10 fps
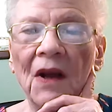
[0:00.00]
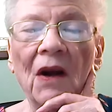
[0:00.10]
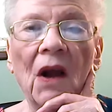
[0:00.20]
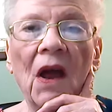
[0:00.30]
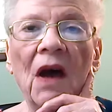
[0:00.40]
A
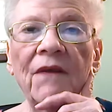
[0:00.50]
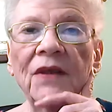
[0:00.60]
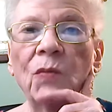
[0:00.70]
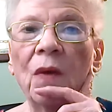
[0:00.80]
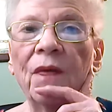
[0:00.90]
lot of
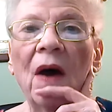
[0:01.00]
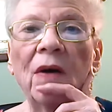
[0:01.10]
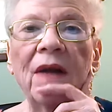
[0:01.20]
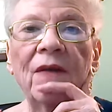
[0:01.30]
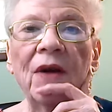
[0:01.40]
us without
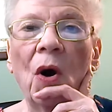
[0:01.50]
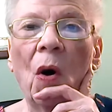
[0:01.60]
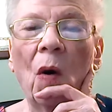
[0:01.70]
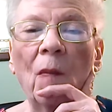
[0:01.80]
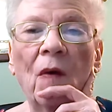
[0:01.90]
even a
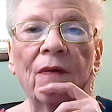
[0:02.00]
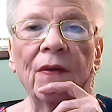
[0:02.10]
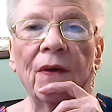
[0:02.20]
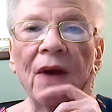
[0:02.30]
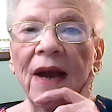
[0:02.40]
home over
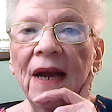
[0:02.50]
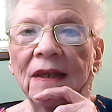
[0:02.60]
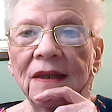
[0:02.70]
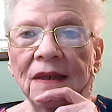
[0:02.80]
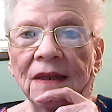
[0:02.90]
their
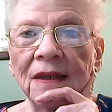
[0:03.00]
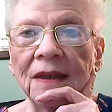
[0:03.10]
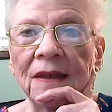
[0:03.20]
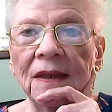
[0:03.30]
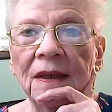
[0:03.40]
heads,
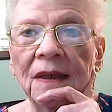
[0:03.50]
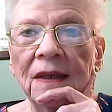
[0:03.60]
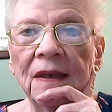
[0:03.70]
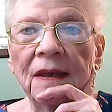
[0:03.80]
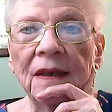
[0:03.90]

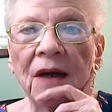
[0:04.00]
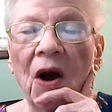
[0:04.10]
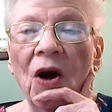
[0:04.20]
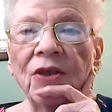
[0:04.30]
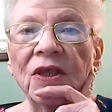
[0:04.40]

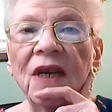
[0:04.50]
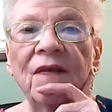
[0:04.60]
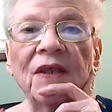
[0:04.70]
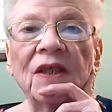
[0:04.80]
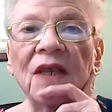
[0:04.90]
cars to
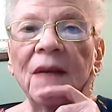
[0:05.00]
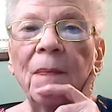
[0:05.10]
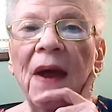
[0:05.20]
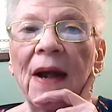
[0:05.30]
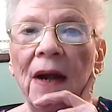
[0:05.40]
even sleep
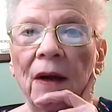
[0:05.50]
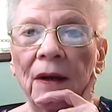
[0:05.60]
in